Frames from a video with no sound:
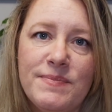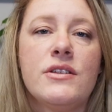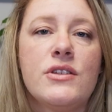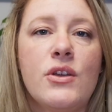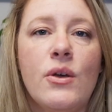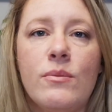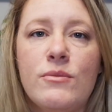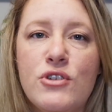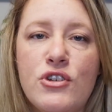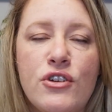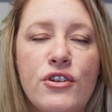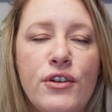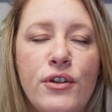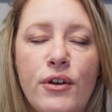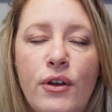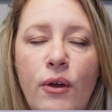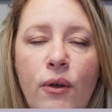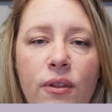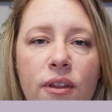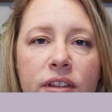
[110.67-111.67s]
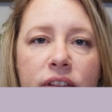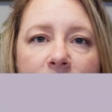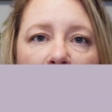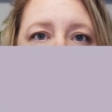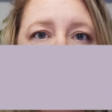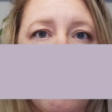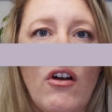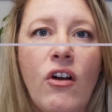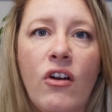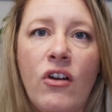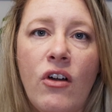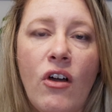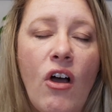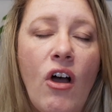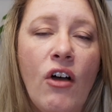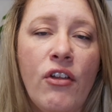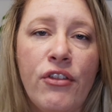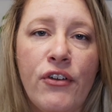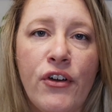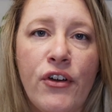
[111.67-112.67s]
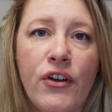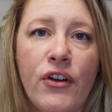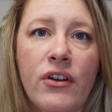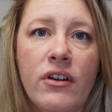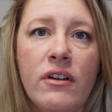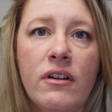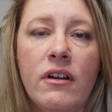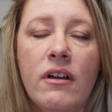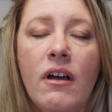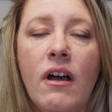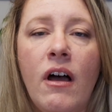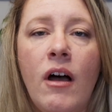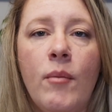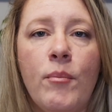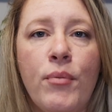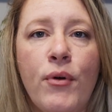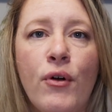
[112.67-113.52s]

So I'm sure you know that there are other um,